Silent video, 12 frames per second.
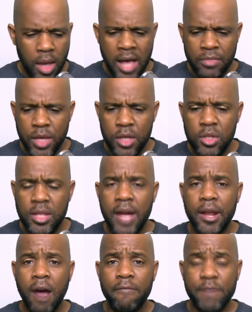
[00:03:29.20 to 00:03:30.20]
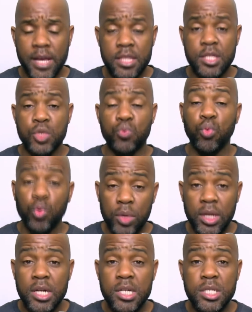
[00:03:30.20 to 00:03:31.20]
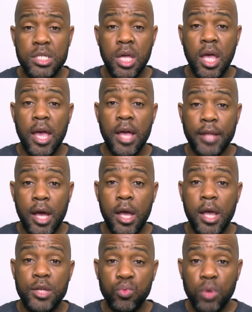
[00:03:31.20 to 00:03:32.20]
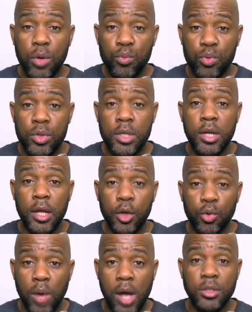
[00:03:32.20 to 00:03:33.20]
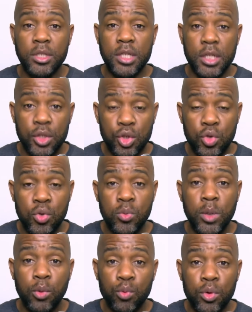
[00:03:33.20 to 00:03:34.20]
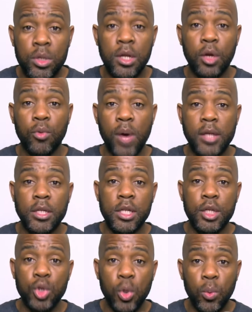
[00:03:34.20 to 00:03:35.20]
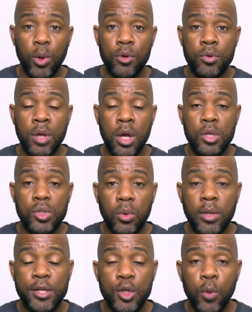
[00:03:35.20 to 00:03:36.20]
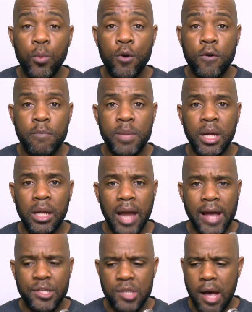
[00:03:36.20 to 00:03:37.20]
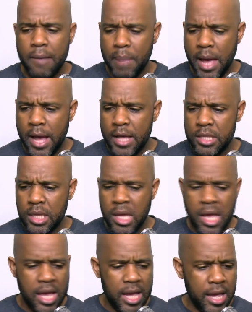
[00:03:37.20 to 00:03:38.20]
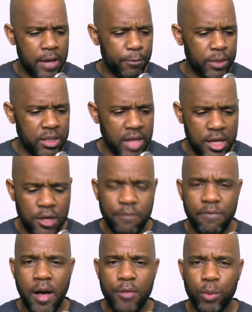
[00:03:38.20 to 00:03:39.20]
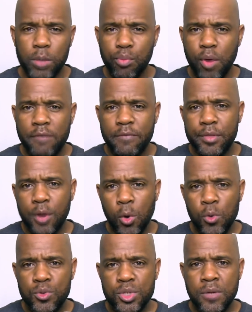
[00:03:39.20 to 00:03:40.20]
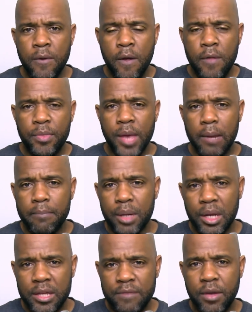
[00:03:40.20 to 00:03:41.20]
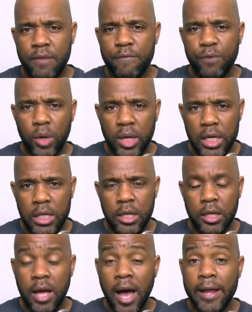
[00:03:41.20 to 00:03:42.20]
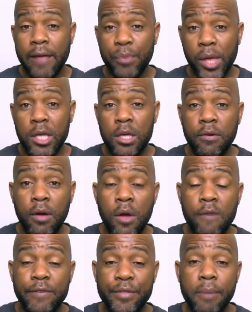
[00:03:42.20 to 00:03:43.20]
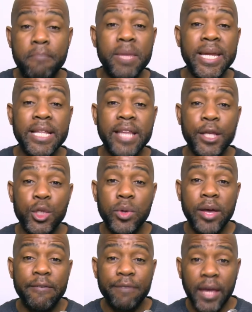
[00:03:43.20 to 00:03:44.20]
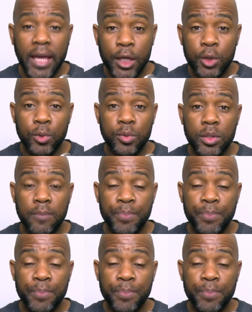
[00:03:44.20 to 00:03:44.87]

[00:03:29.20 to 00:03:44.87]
I thank you that our faith is rooting us, and that as we're rooted and grounded in you, we're rooted and grounded in your word. So let your word be a light to our path. And we thank you, Father. We pray for those that are believing for healing. God, I thank you for the many that you have healed.